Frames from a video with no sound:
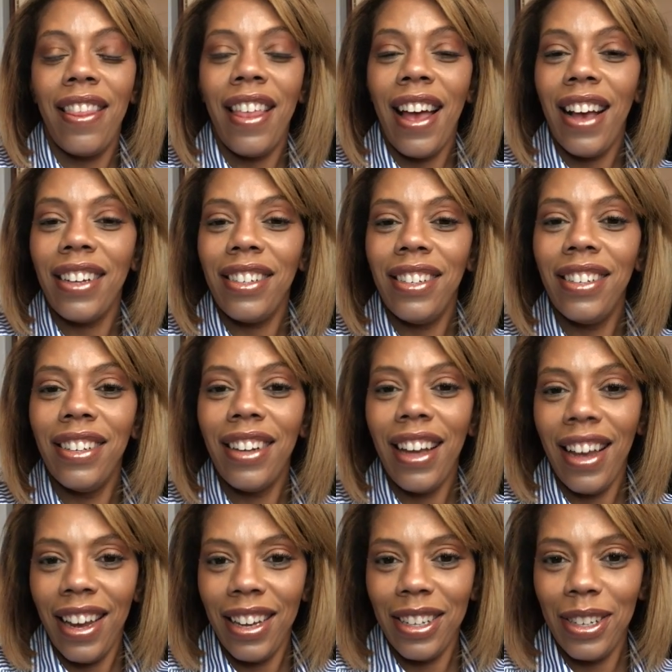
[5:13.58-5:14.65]
that should
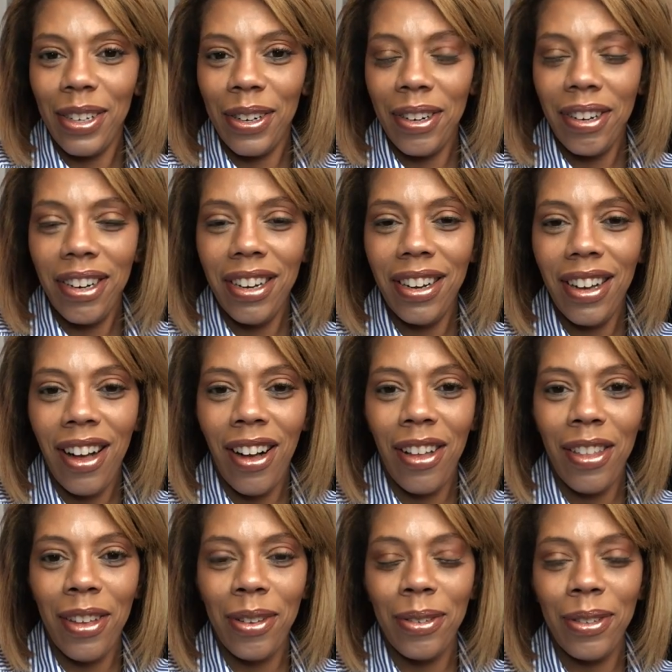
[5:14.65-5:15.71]
answer
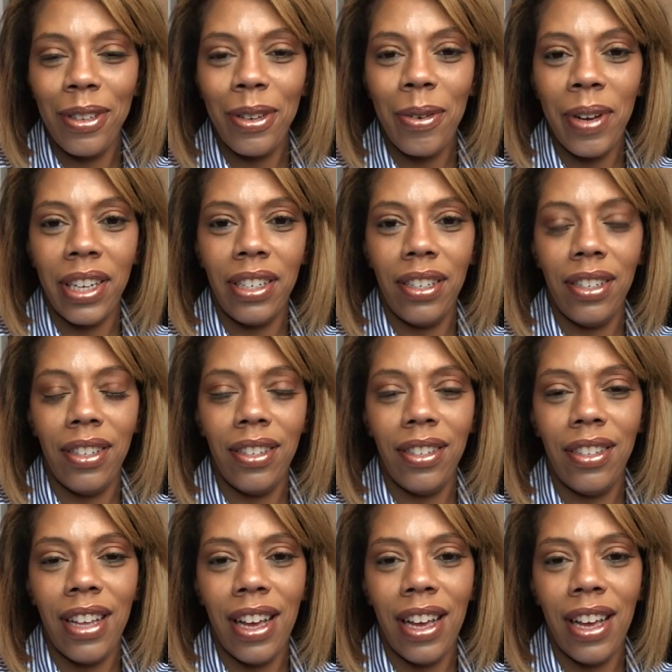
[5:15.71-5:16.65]
all those questions